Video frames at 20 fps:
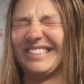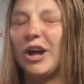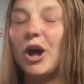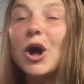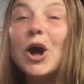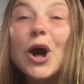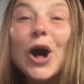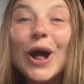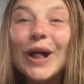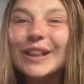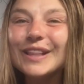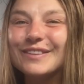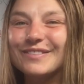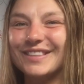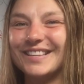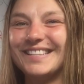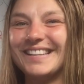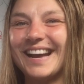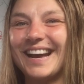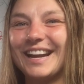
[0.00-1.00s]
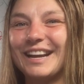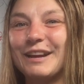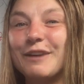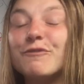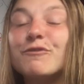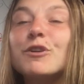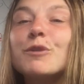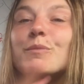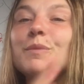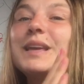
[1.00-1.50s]
all of the data
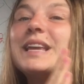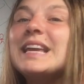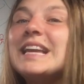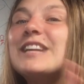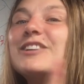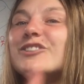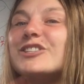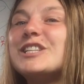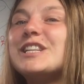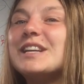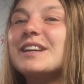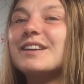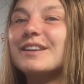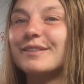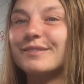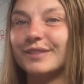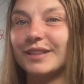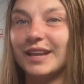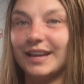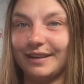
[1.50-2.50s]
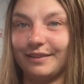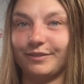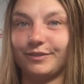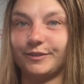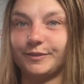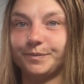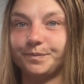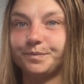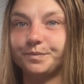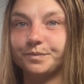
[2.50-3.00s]
from each year of life
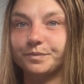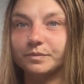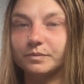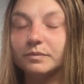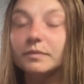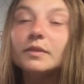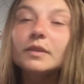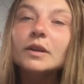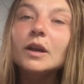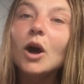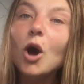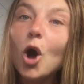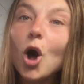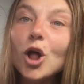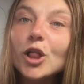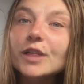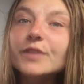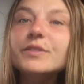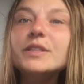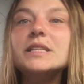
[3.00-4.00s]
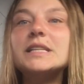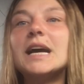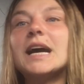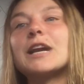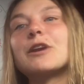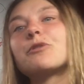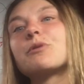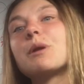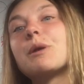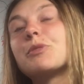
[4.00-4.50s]
all of the
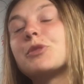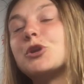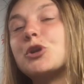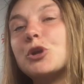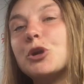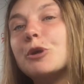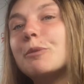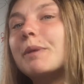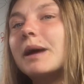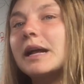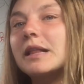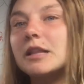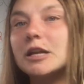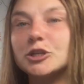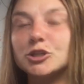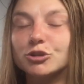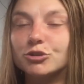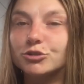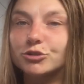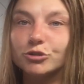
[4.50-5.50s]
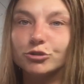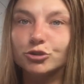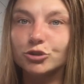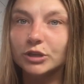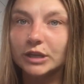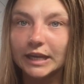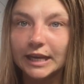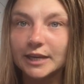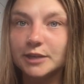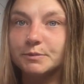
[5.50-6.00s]
data throughout the neurobiological social
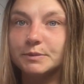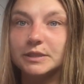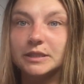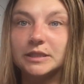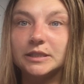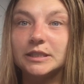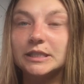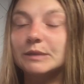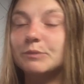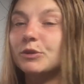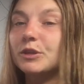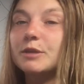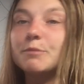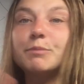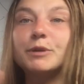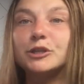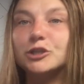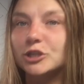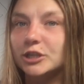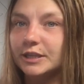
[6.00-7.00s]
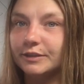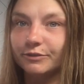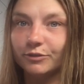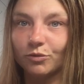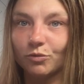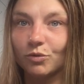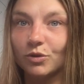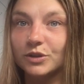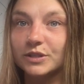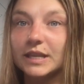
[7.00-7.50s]
engagement system with a bunch of
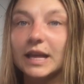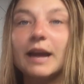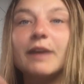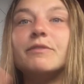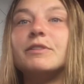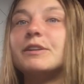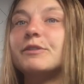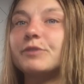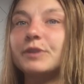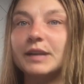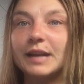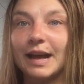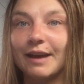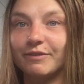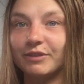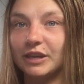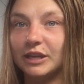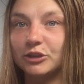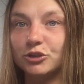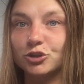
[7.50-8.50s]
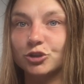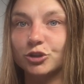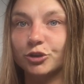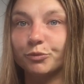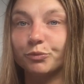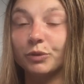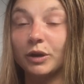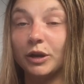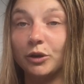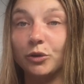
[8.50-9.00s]
different roles that have different navigational
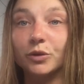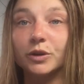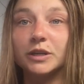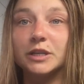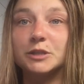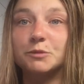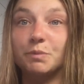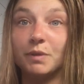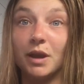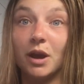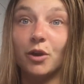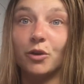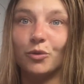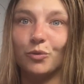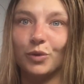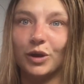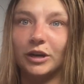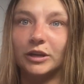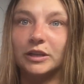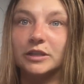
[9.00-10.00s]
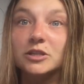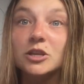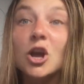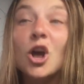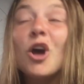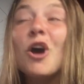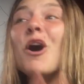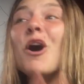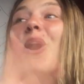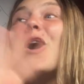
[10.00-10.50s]
priorities beyond awareness.
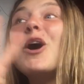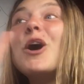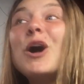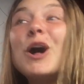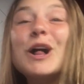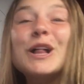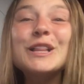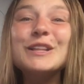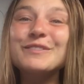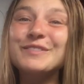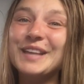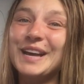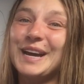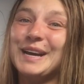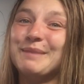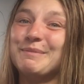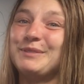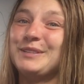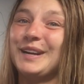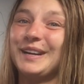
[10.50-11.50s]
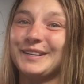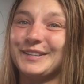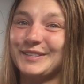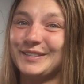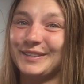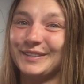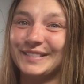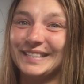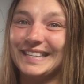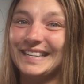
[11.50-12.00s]
All of the abstract
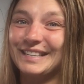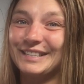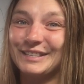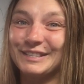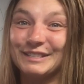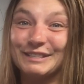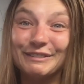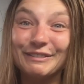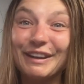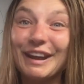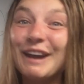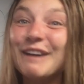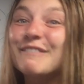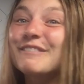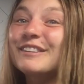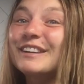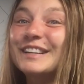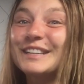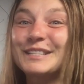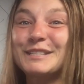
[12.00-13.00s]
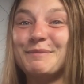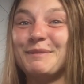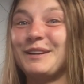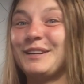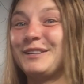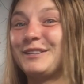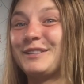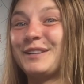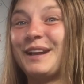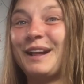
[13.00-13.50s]
associations of every
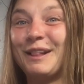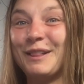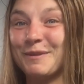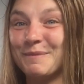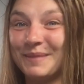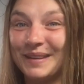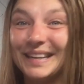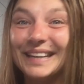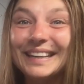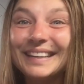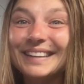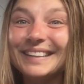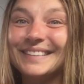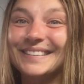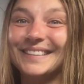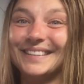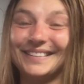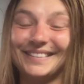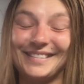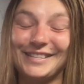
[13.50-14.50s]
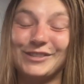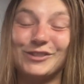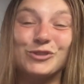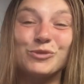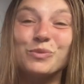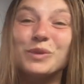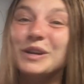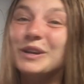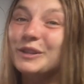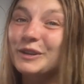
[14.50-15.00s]
experiential element in existence,
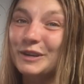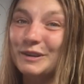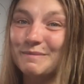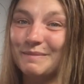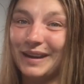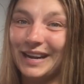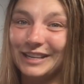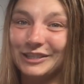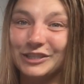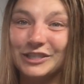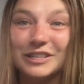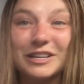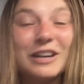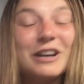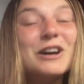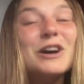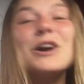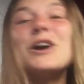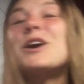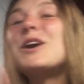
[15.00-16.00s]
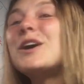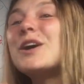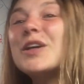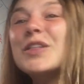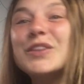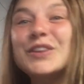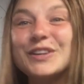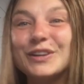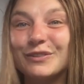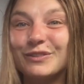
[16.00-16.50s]
real or imagined, all
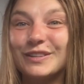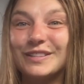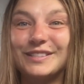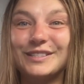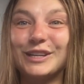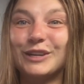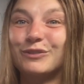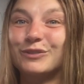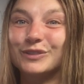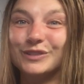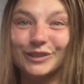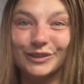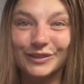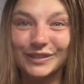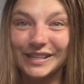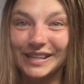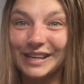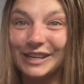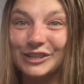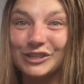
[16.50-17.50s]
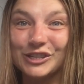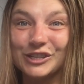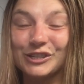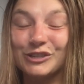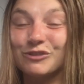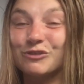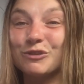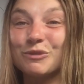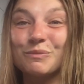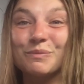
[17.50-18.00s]
the different self
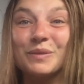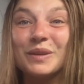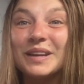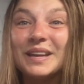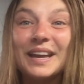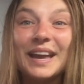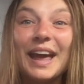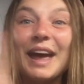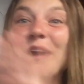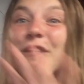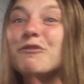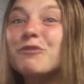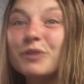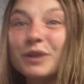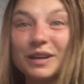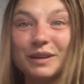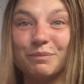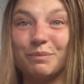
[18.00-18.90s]
associations from every